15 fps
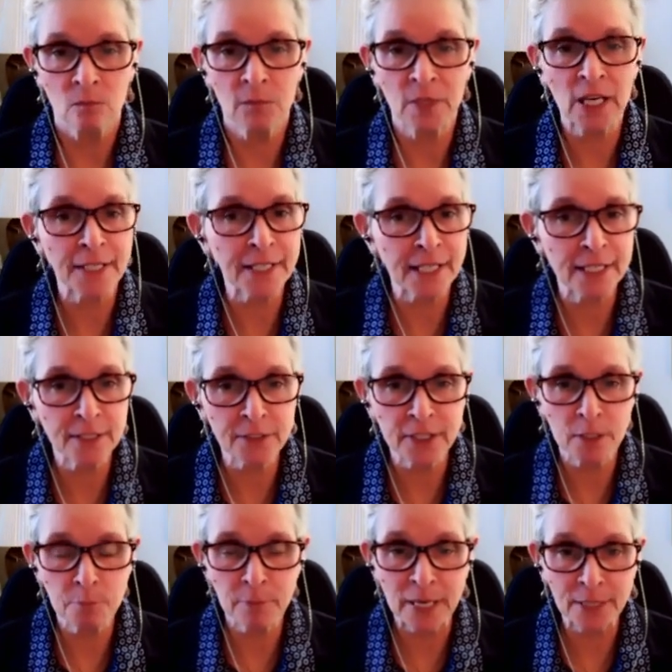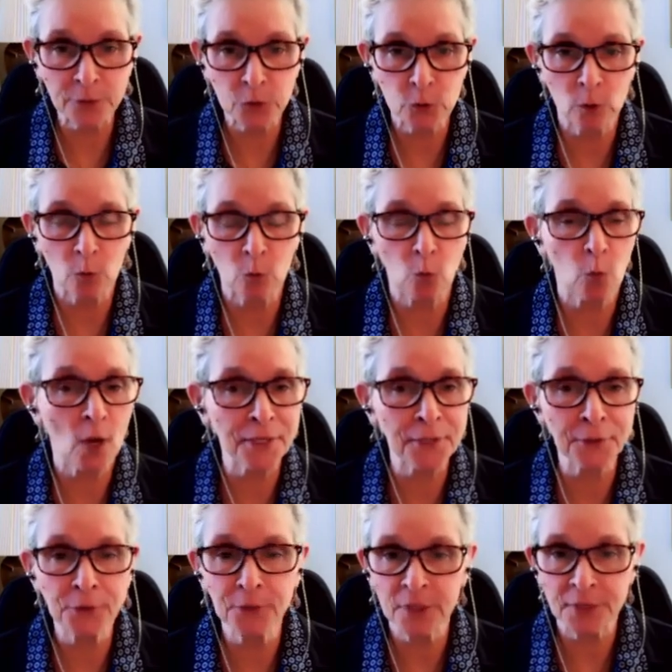But I can't get back to him. Why
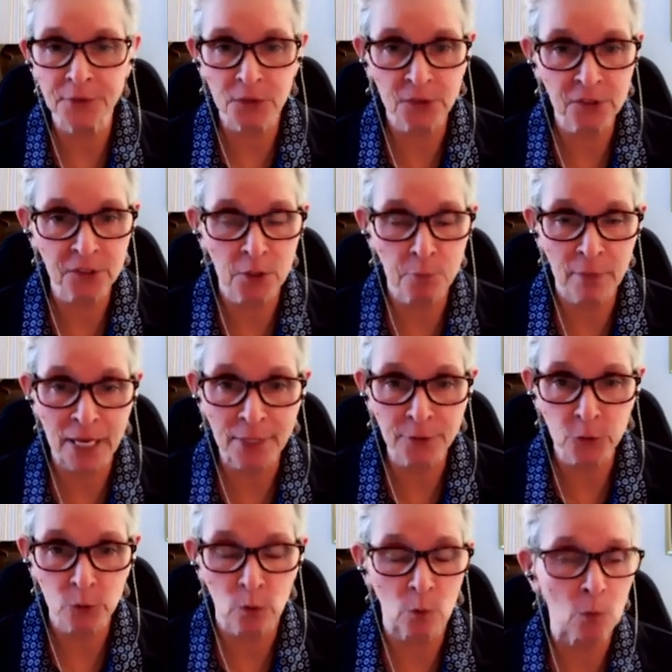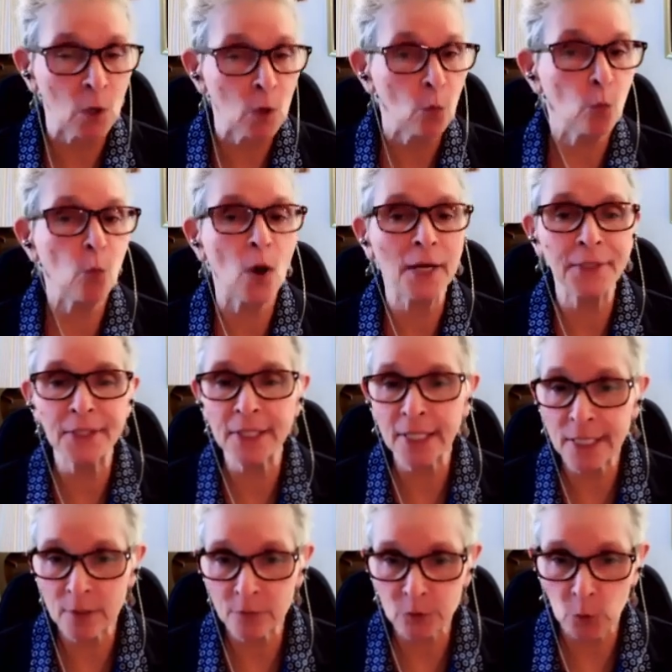couldn't I just get back to him? Why did I
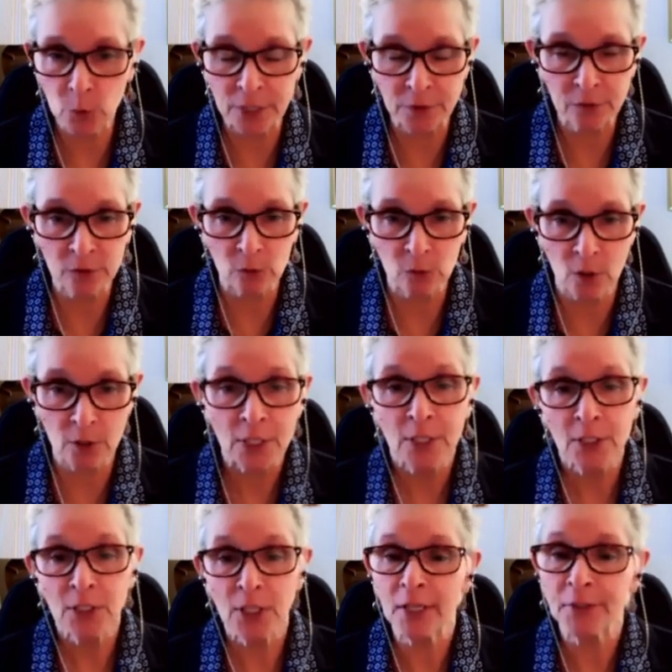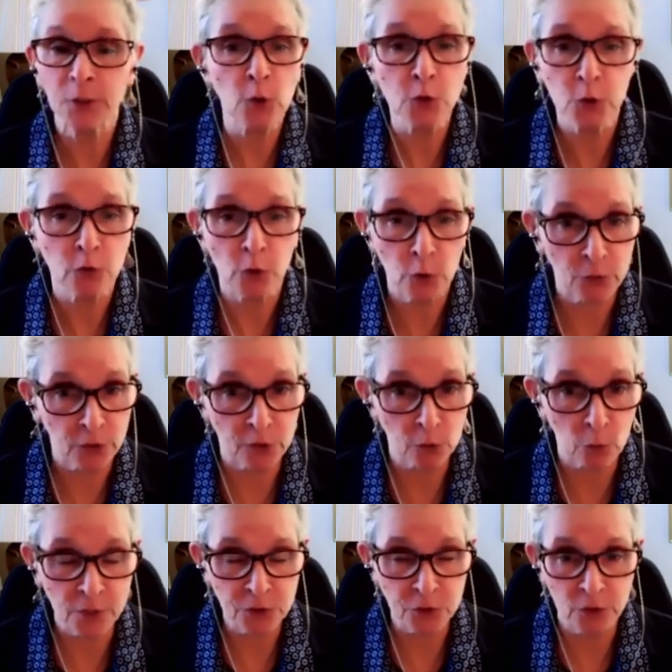have to wait so long? I know you've heard these
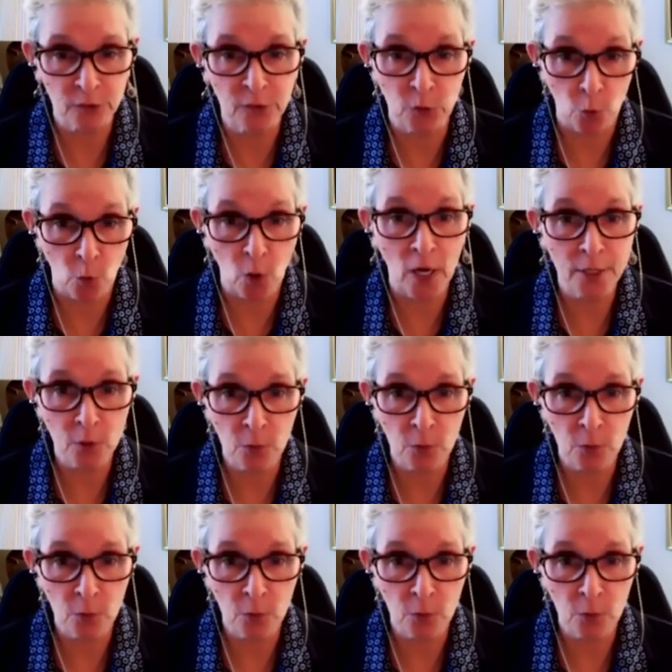questions, the why